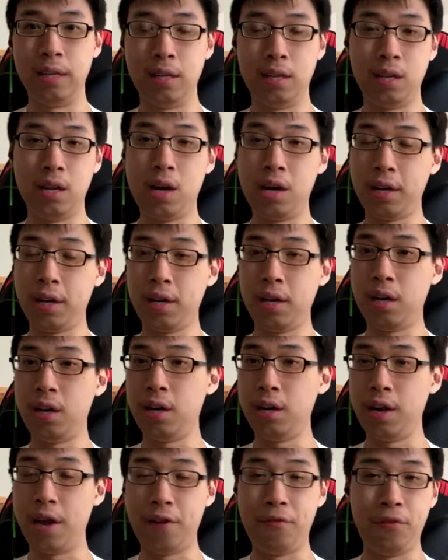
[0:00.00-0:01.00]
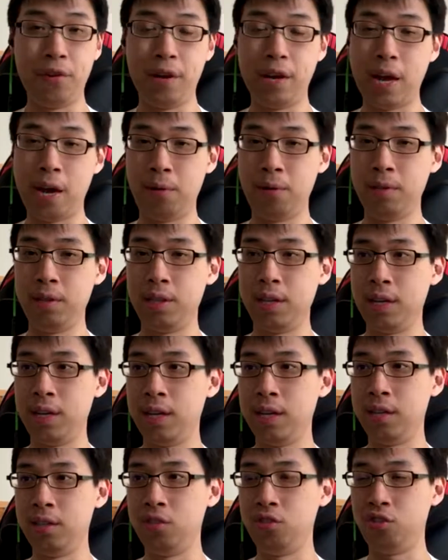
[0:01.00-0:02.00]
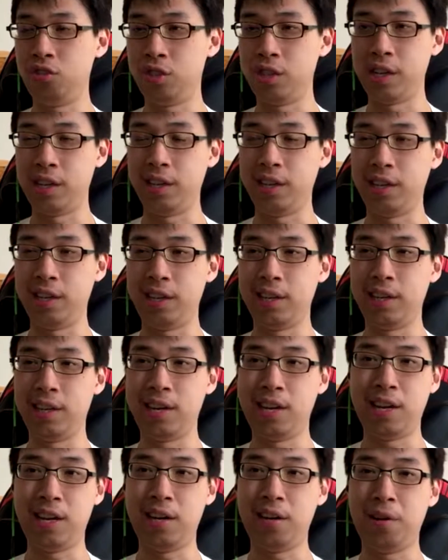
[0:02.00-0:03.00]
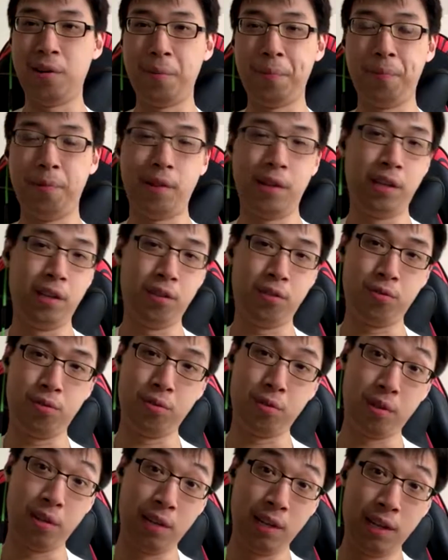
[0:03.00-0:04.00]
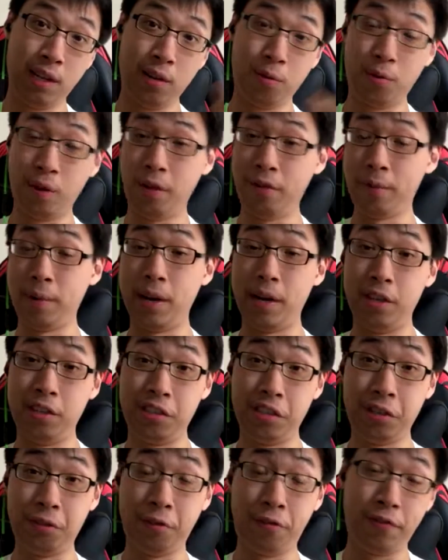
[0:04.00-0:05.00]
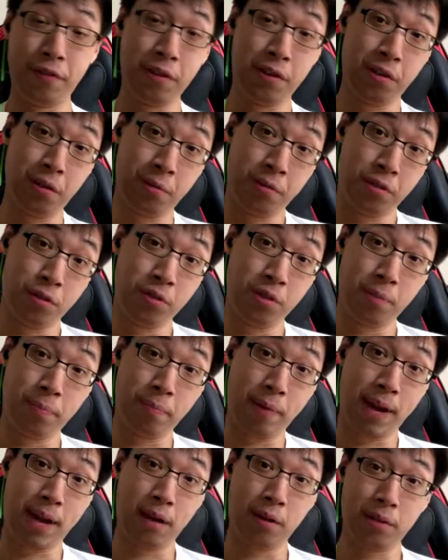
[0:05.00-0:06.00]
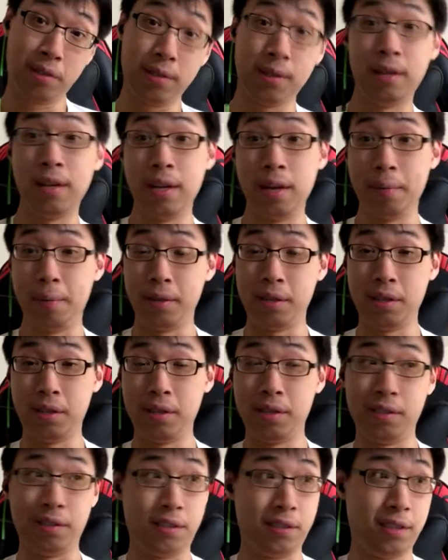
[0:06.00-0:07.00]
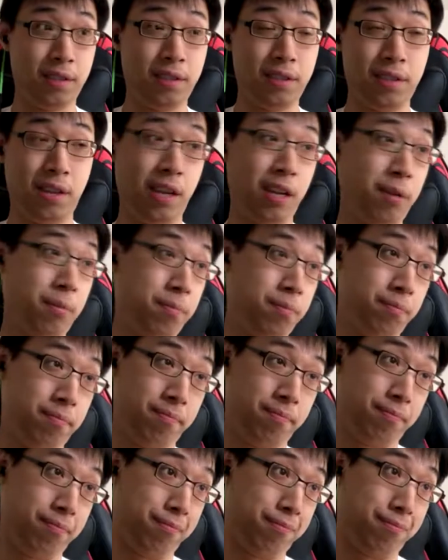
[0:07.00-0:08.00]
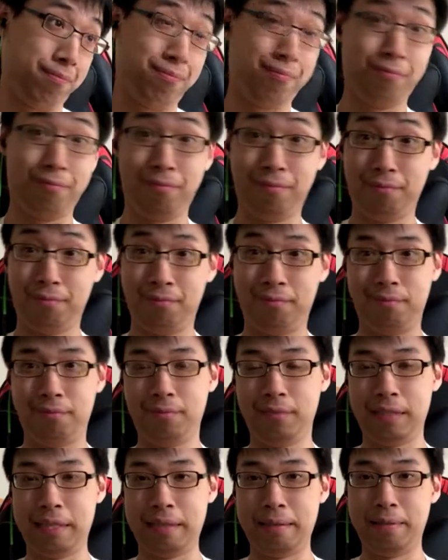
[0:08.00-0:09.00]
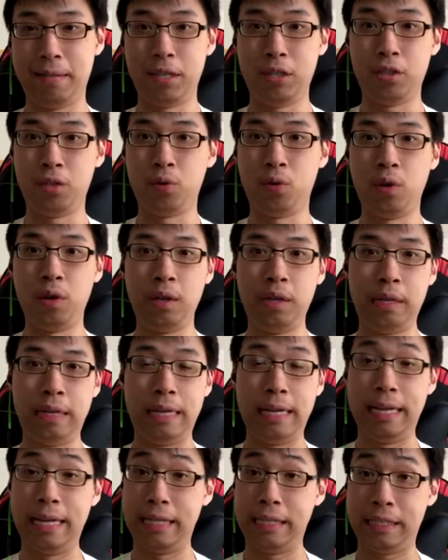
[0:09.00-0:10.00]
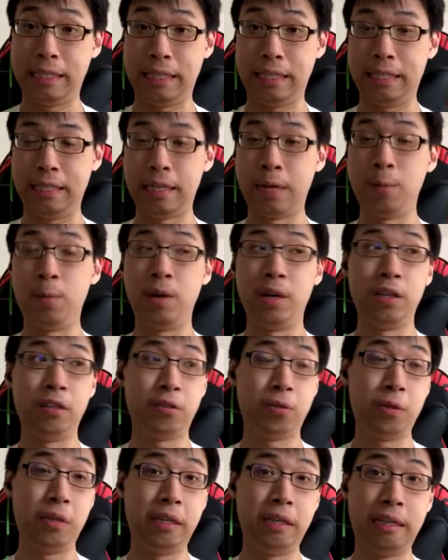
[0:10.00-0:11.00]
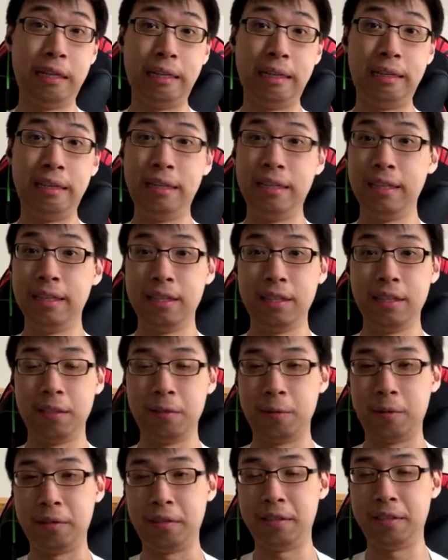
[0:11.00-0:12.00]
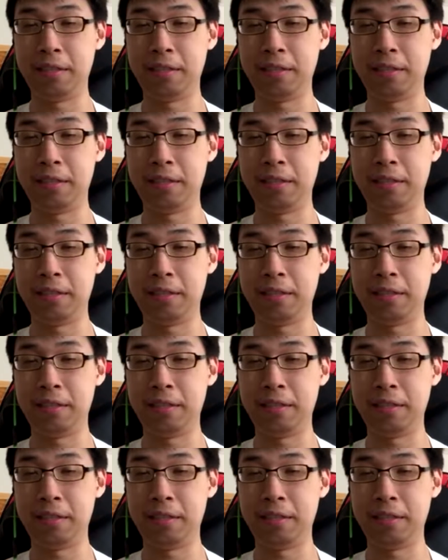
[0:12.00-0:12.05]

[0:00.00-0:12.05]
logging on every now and then, checking it out, playing through. waiting for my energy to refill to do some battles, because this game, the story is somewhat intriguing. I want to